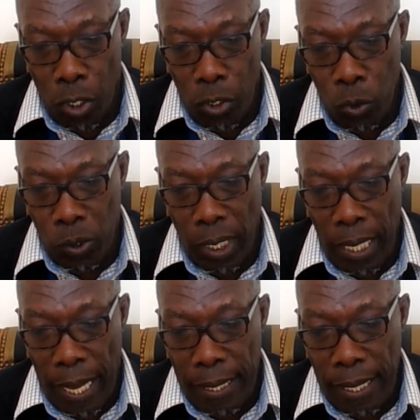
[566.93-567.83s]
user
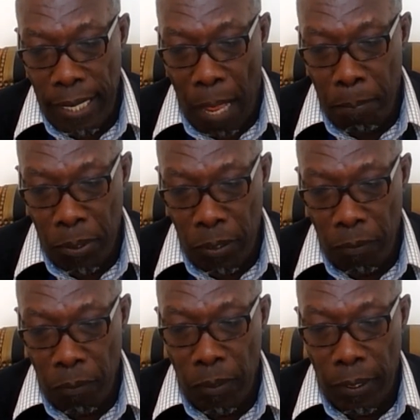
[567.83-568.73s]
guide example
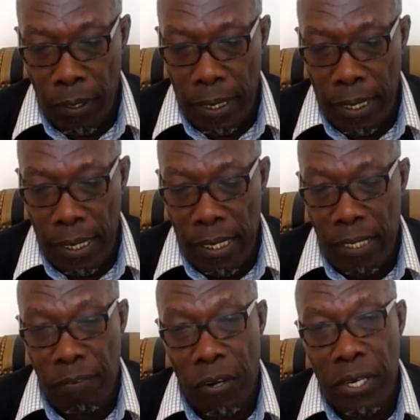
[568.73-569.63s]

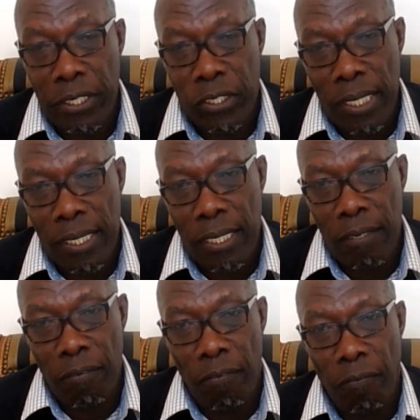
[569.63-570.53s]
is very interesting
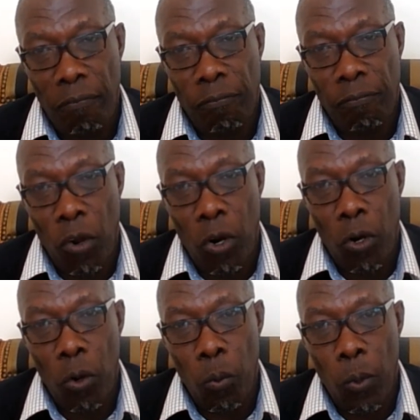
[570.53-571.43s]
for
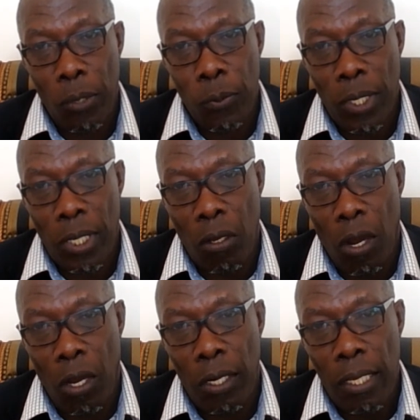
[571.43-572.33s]
what we
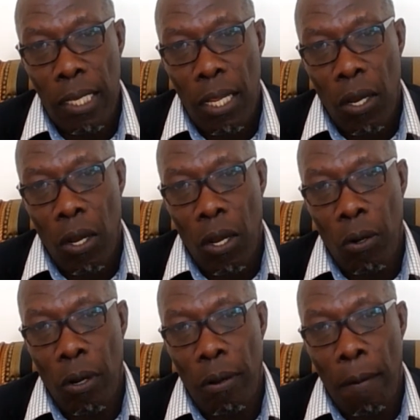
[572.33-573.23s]
call
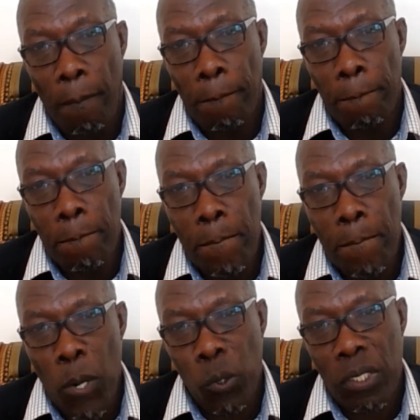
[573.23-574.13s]
our
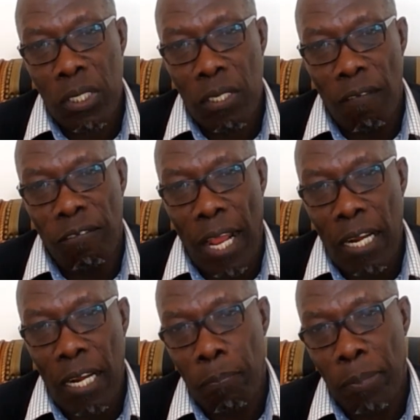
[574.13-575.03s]
most
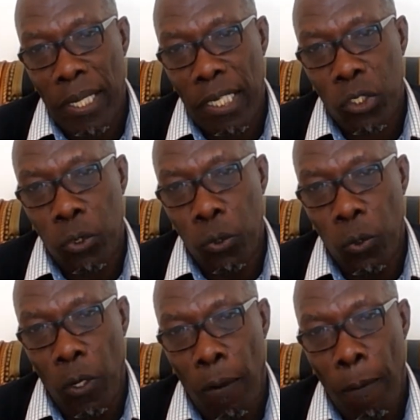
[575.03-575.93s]
valuable player
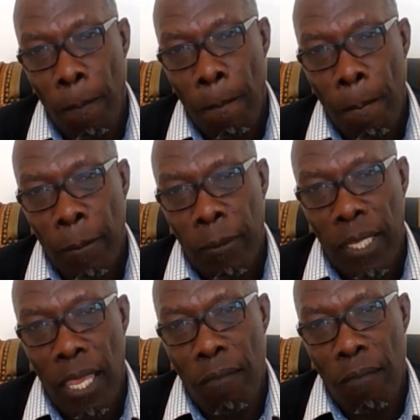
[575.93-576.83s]
tool, the
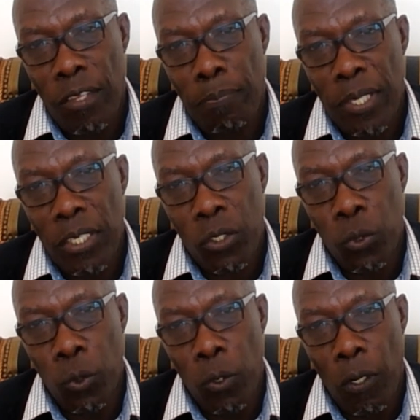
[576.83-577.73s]
MVP
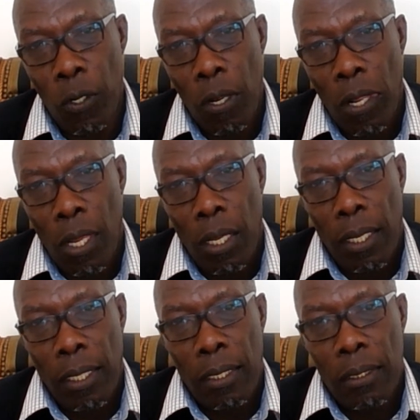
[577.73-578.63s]
tool.
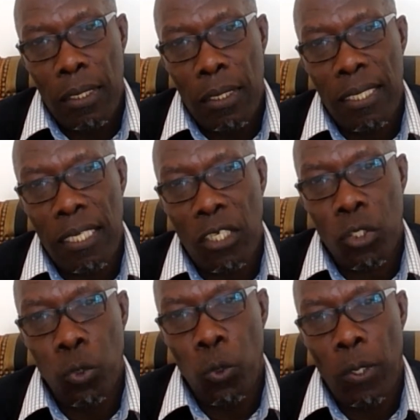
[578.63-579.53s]
This is a
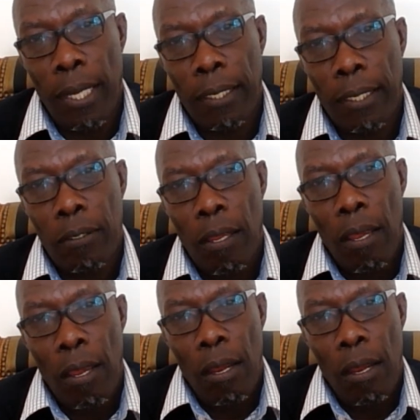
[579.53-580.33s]
tool that